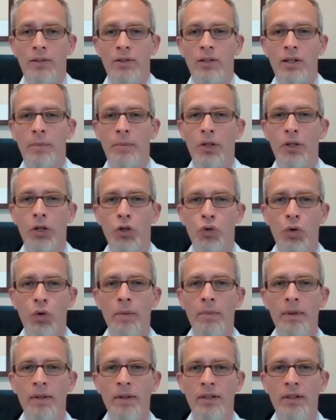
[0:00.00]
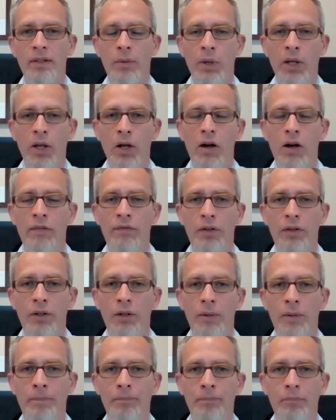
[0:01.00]
some of the treatments that we
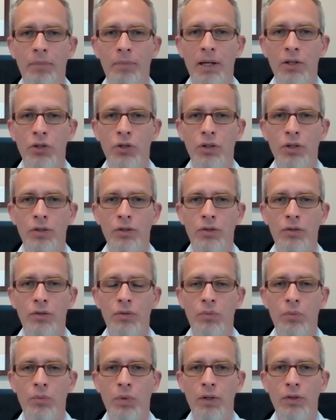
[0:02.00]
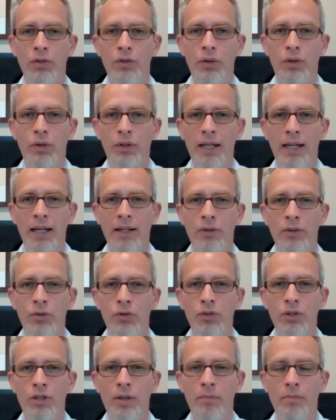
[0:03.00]
offer patients with certain
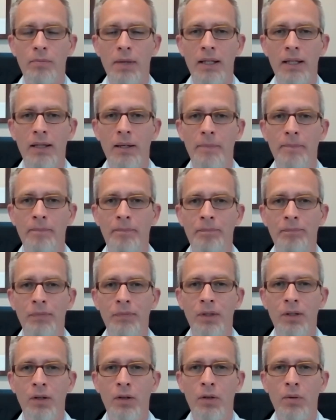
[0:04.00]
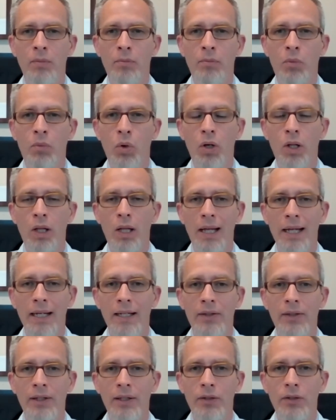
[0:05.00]
cancers can make them more
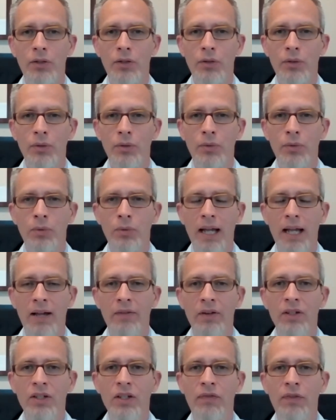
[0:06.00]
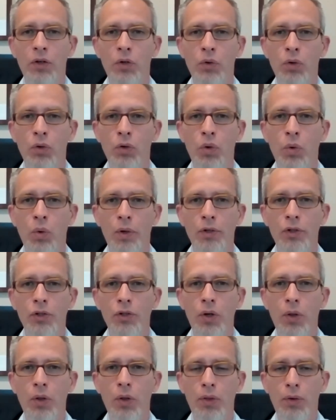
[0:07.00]
likely to have a difficult course
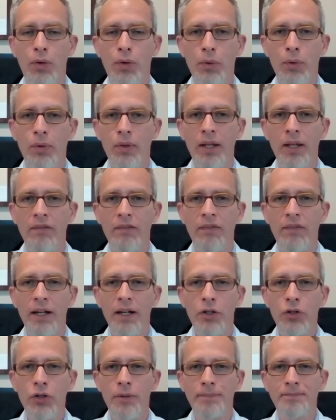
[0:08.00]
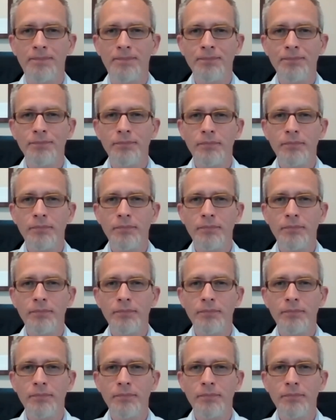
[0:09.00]
through the infection.